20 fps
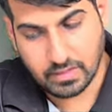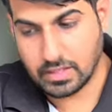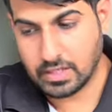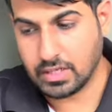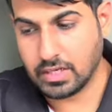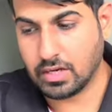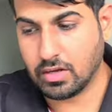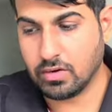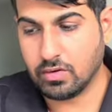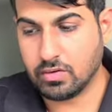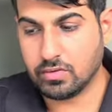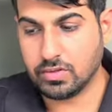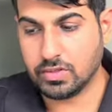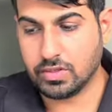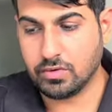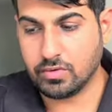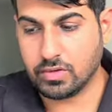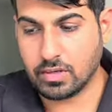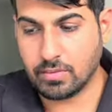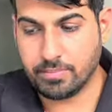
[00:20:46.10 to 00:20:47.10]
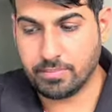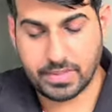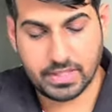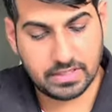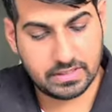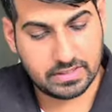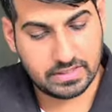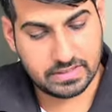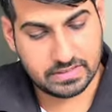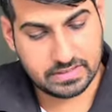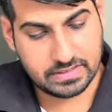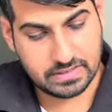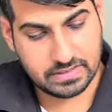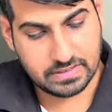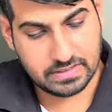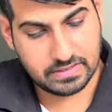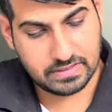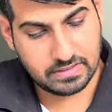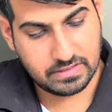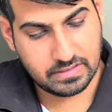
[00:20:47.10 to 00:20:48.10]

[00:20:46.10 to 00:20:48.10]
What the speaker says: Now you compare this